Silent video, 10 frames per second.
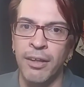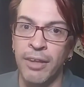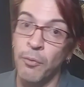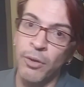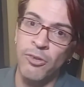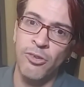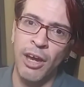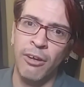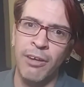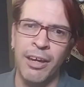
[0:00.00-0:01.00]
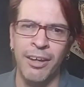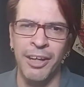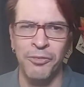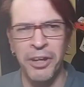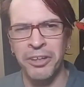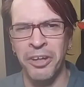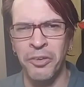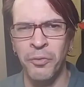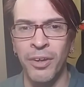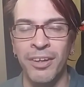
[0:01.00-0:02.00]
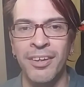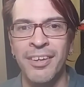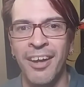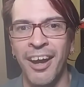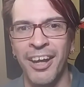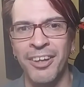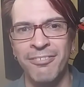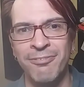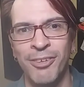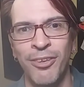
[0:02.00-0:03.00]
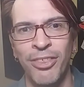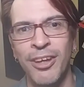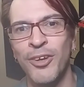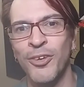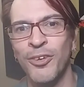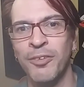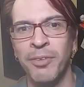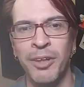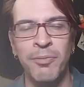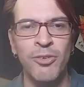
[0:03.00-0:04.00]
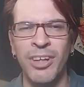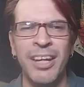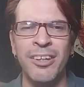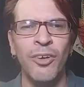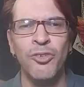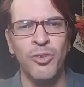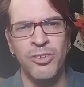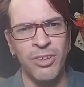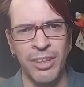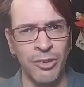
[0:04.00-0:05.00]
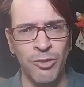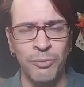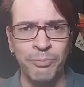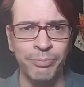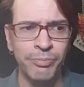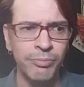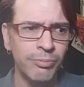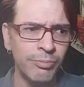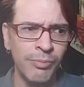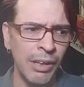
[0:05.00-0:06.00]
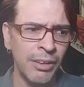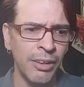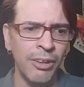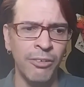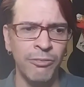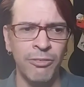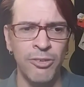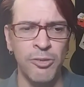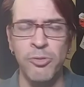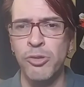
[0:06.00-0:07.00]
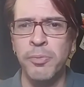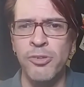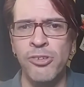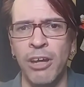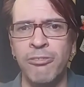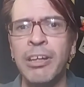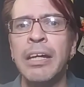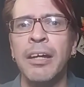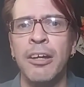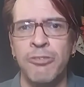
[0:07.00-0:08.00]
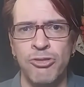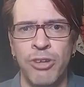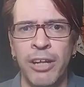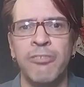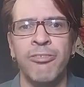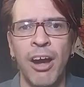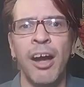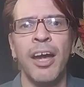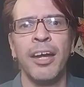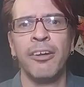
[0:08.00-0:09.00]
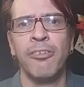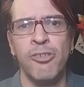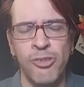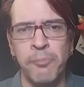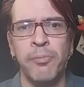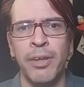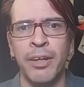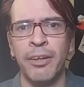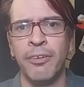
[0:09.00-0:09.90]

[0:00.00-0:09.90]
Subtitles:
They wouldn't sell. I'd write another one. I did theater and played music. I did all sorts of things. You know, did some stupid stuff to try to find something.